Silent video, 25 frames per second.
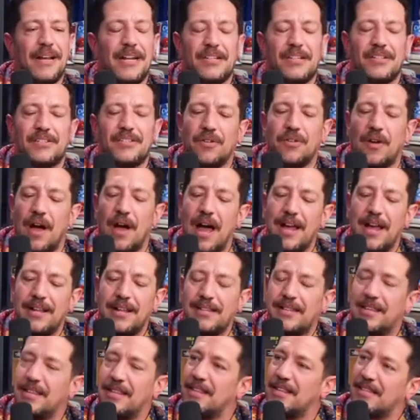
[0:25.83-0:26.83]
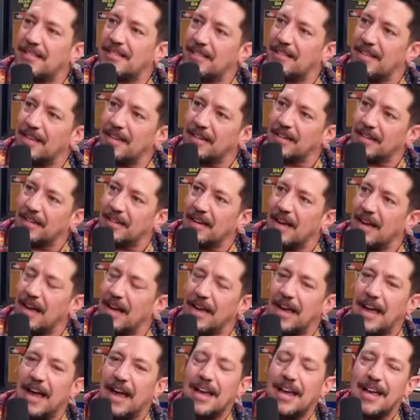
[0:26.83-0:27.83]
so I did this thing.
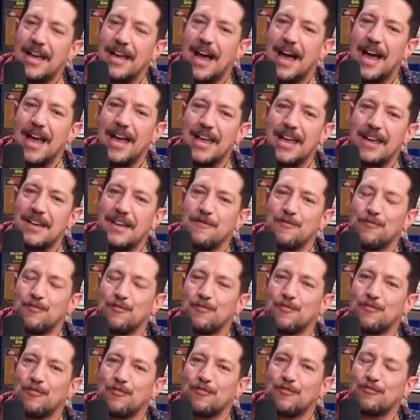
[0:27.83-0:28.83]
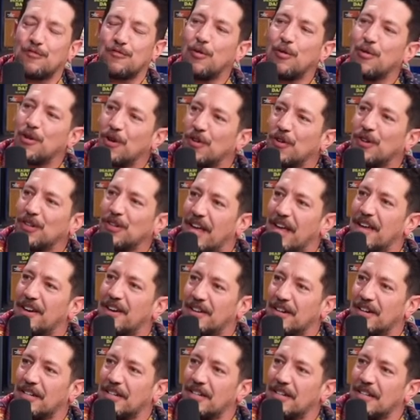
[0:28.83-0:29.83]
I wrote her a
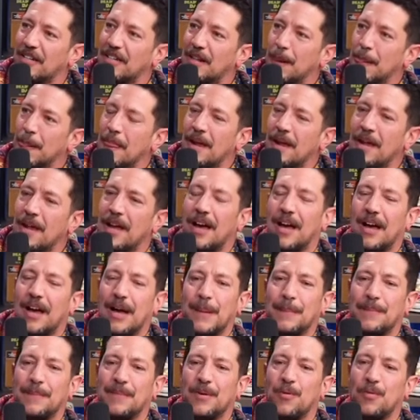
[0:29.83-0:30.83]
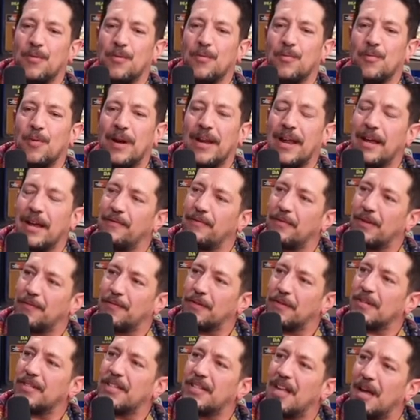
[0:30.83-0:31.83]
letter. The
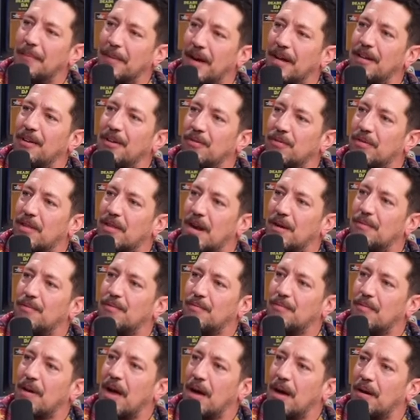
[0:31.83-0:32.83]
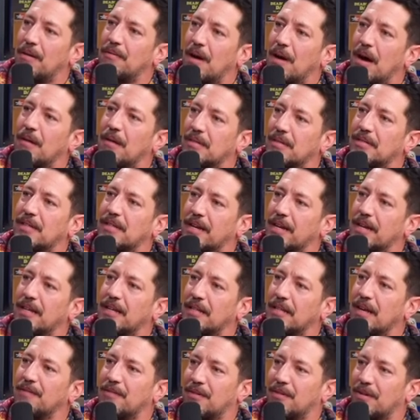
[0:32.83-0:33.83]
first time I knew that I was like
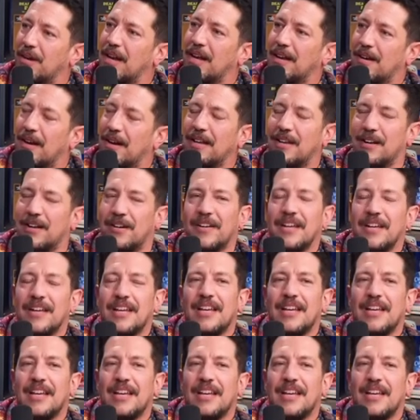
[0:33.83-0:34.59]
in love with her, you know,